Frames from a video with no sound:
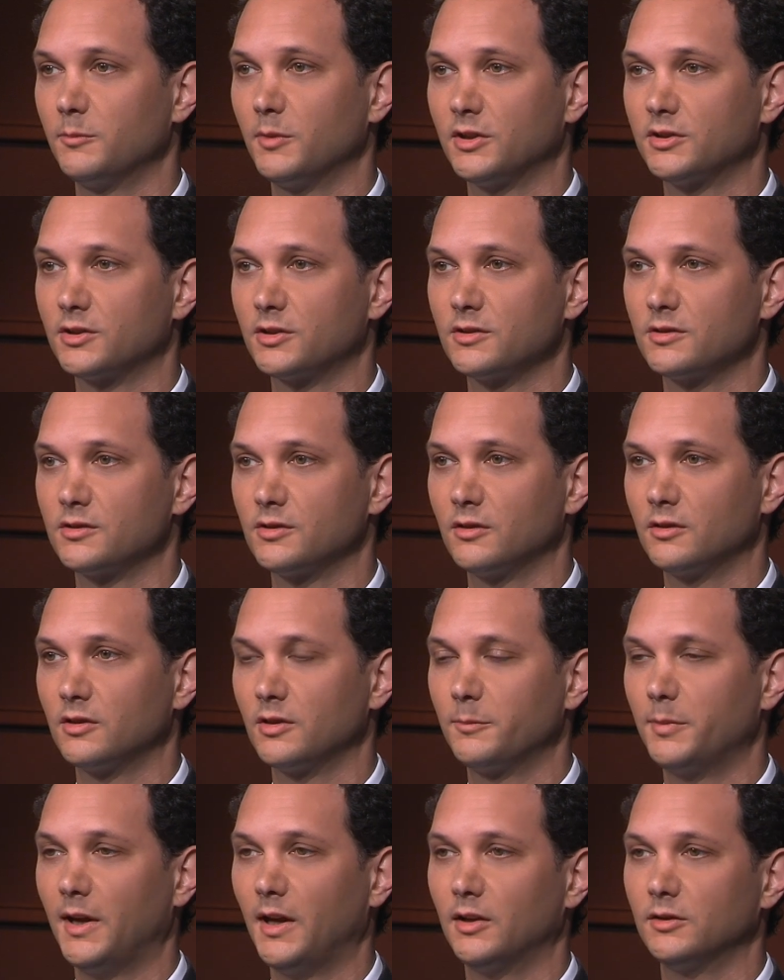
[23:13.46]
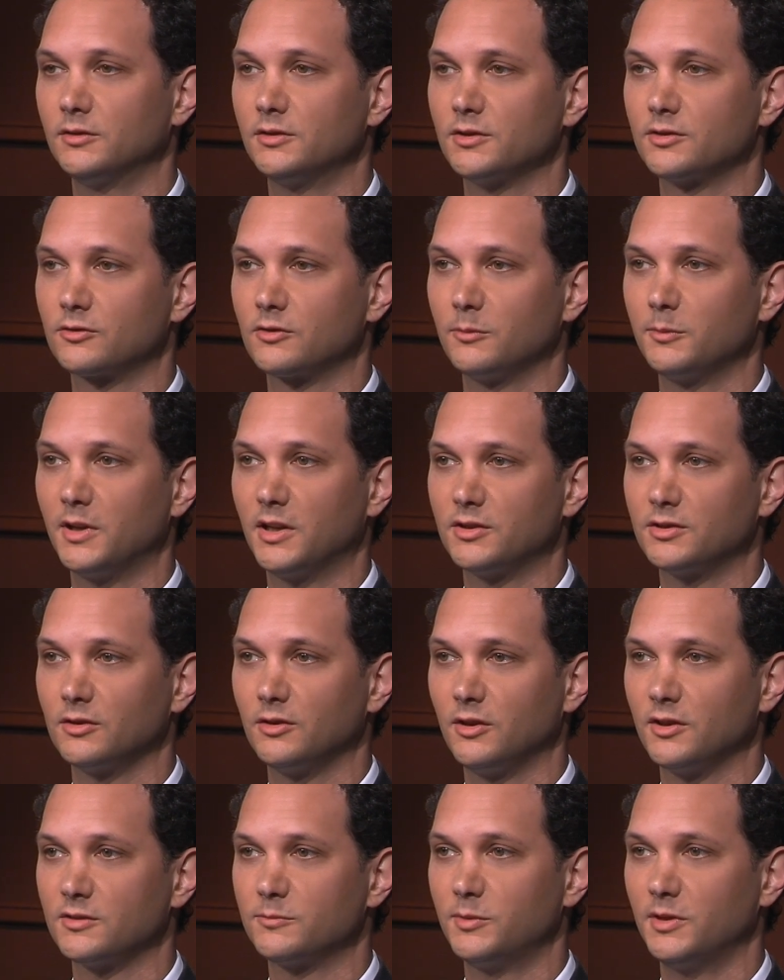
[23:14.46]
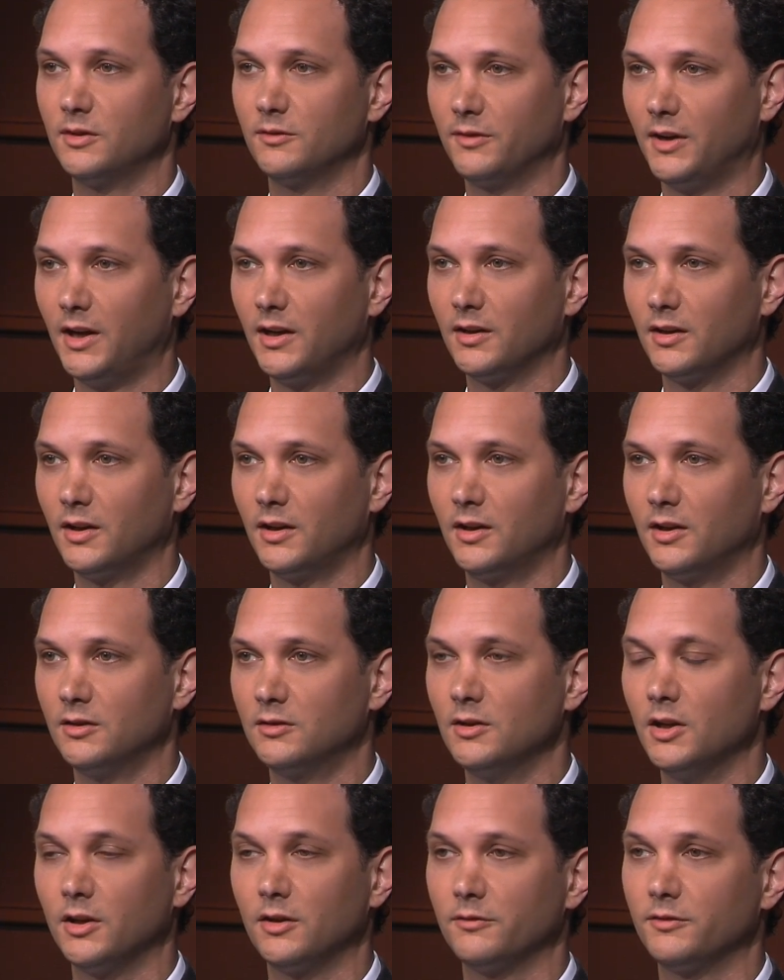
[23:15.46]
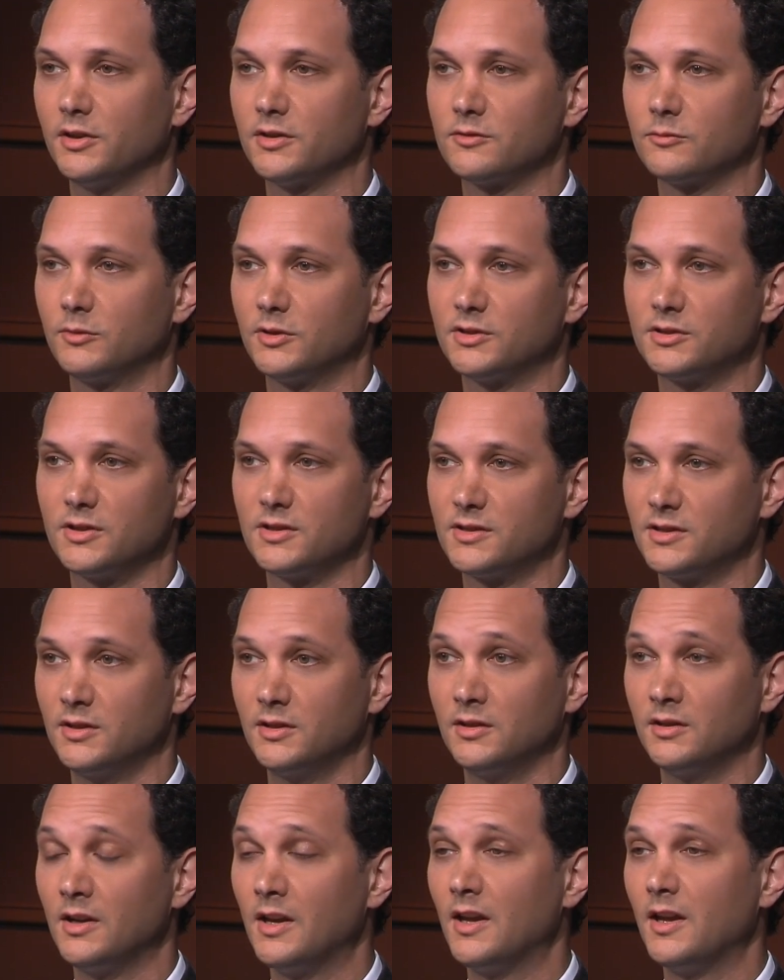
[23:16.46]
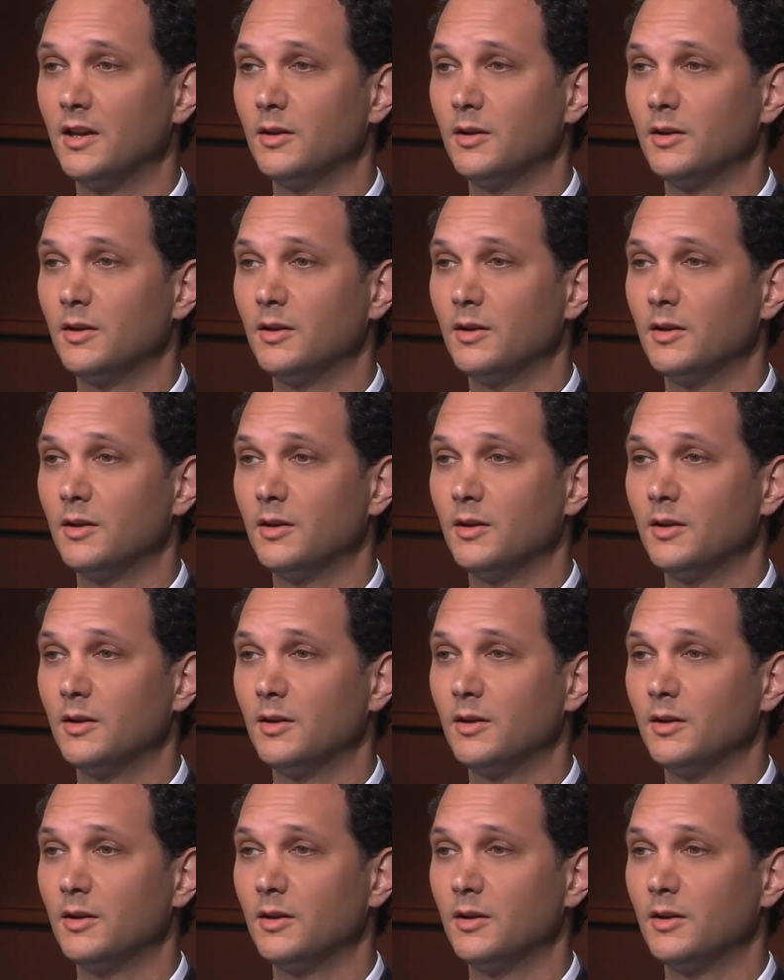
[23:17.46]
much concerned about discrimination laws being violated, none of us wish to see